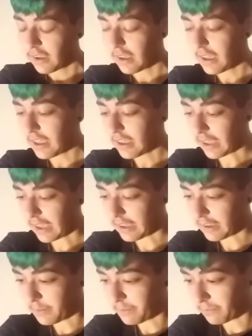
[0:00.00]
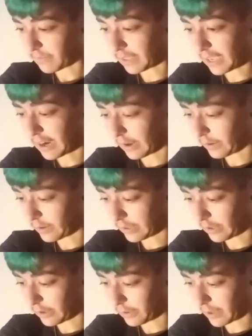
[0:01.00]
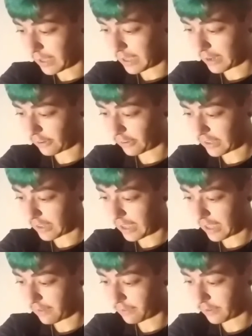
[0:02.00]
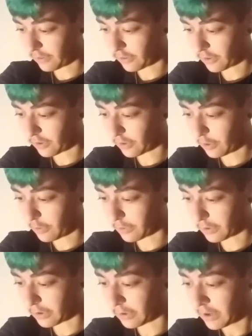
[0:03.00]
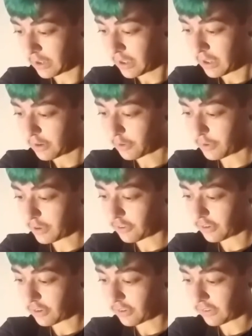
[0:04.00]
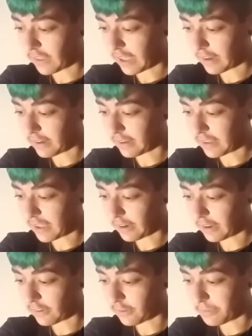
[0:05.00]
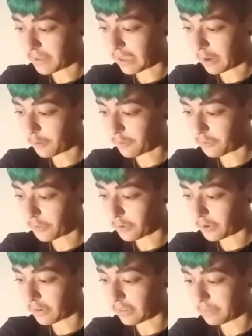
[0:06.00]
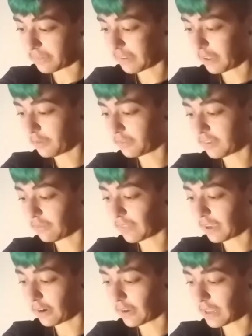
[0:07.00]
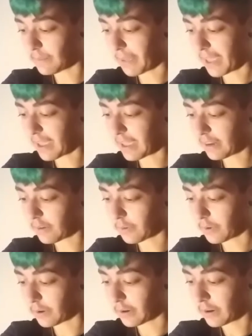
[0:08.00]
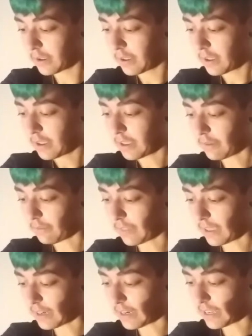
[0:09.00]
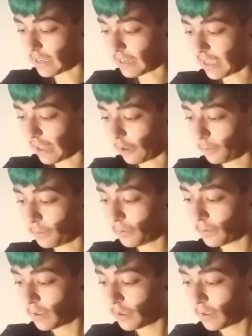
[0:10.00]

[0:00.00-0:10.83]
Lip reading: hey, I care, you know, I actually have concern over creatures that cannot speak out for themselves if they are in pain or if they need help.